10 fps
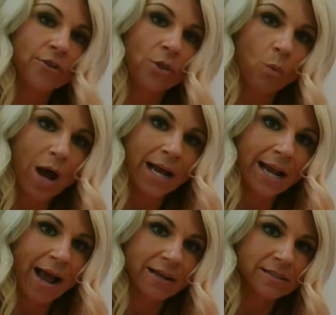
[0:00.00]
for the
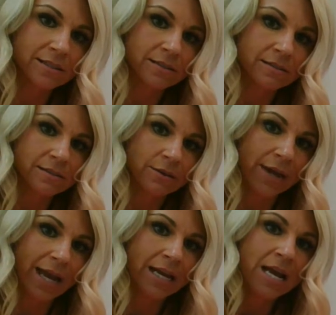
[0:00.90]
y-axis,
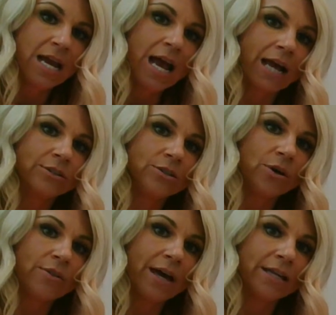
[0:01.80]
okay? And you
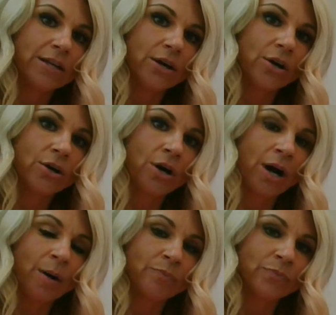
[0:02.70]
know that
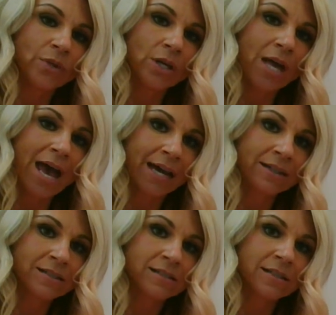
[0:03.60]

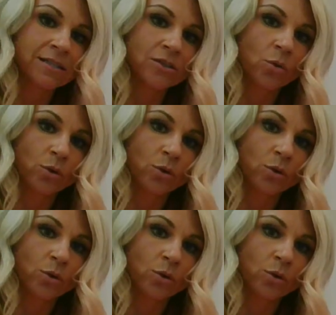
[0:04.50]
x is the